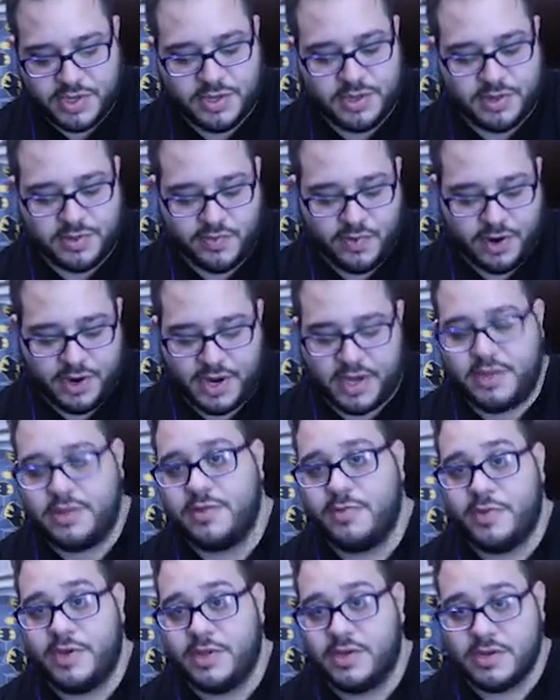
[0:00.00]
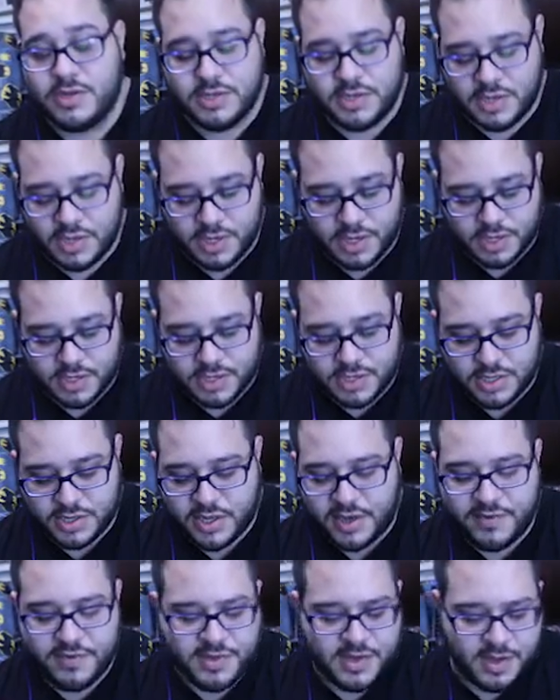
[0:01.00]
this is where it ends means in English,
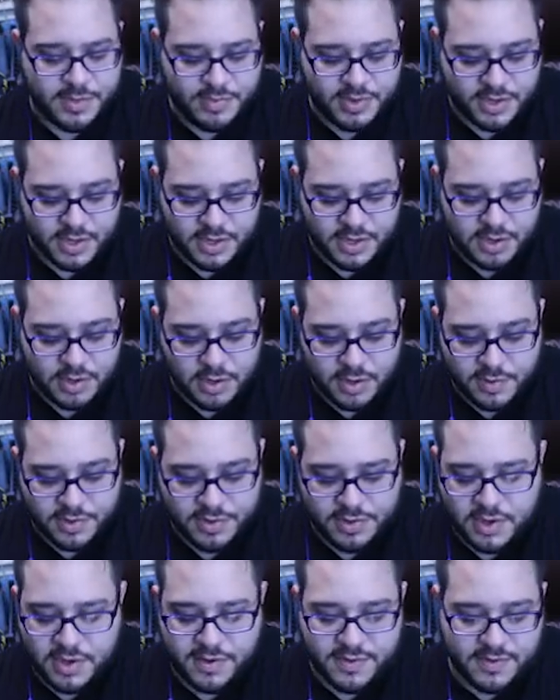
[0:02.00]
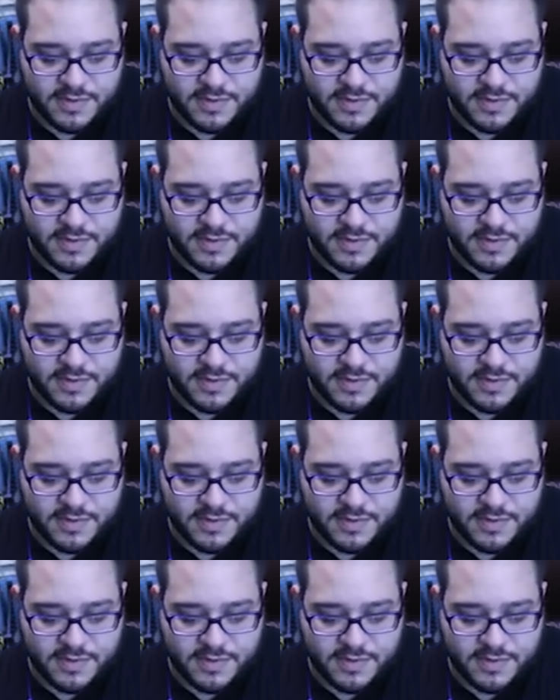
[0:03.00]
because obviously I'm playing the global, so I